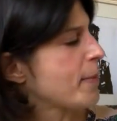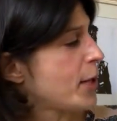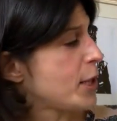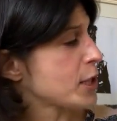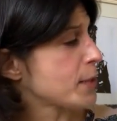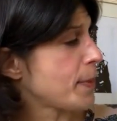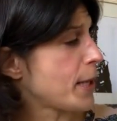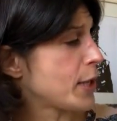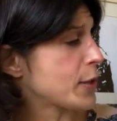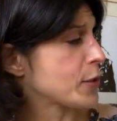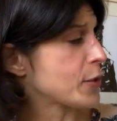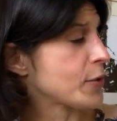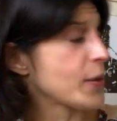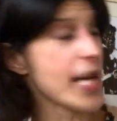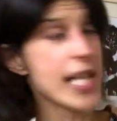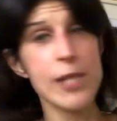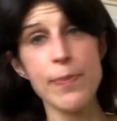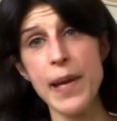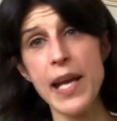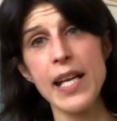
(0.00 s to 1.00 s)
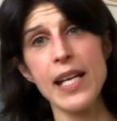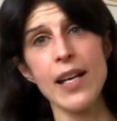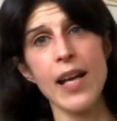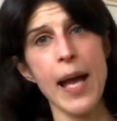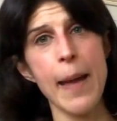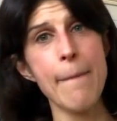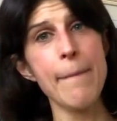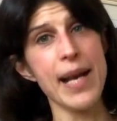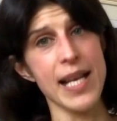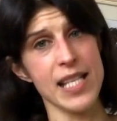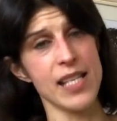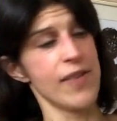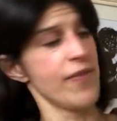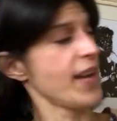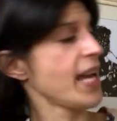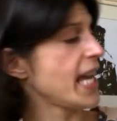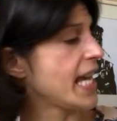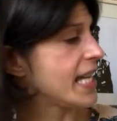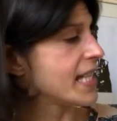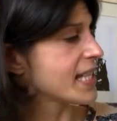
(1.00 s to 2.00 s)
Masks puzzle has been a massive
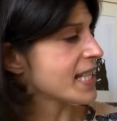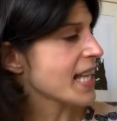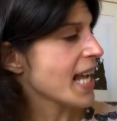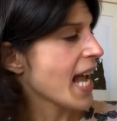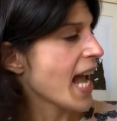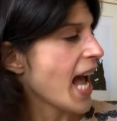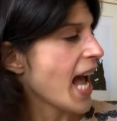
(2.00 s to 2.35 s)
hit